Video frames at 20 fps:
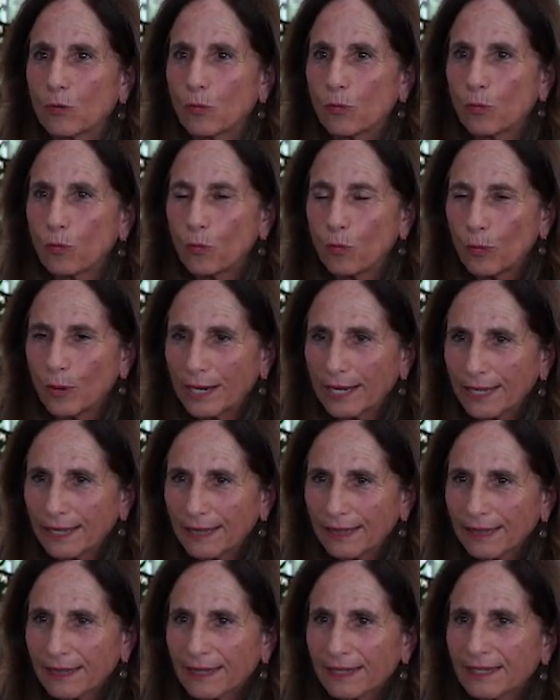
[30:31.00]

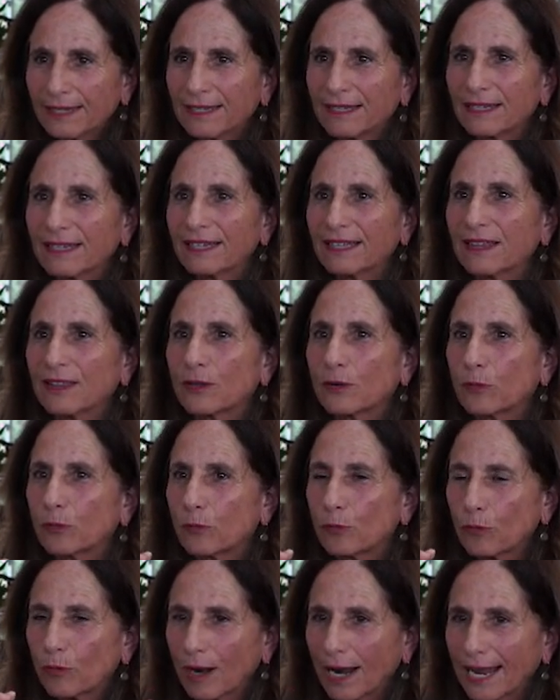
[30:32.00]
with the
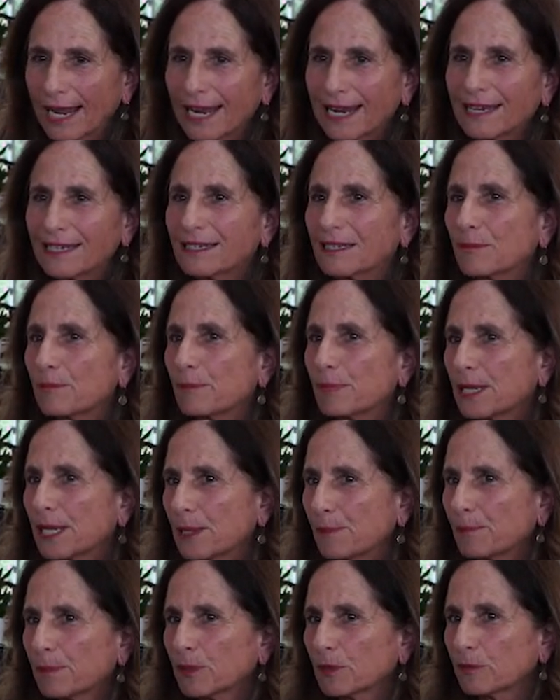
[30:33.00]
right
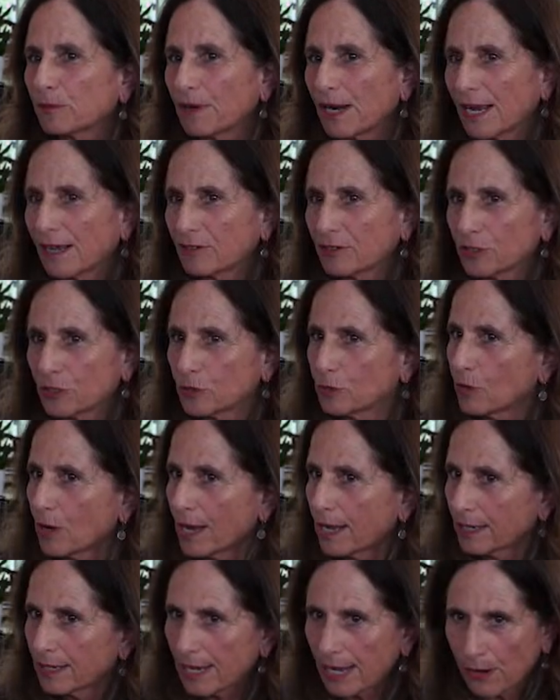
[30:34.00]
people around you,
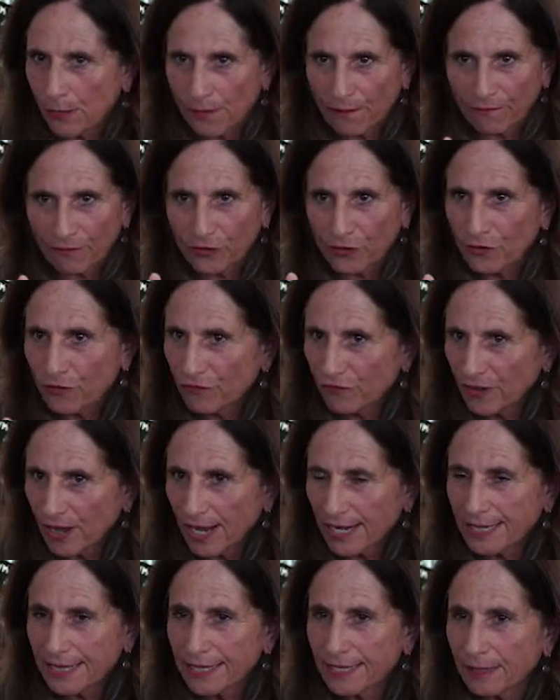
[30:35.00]
however you
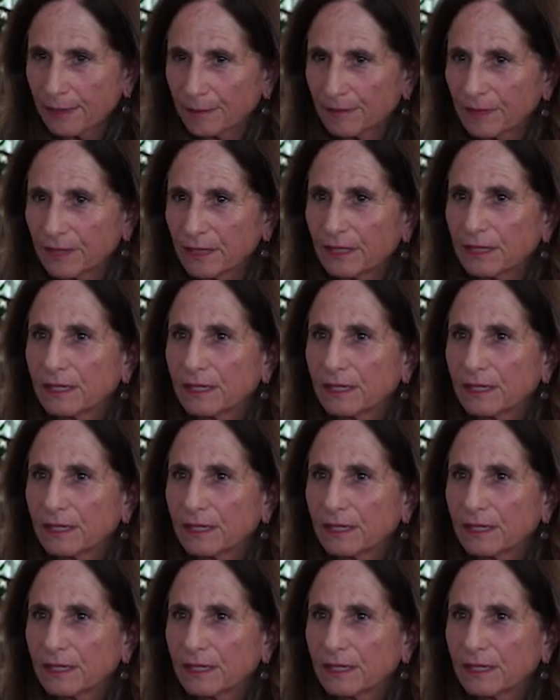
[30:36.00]
find them,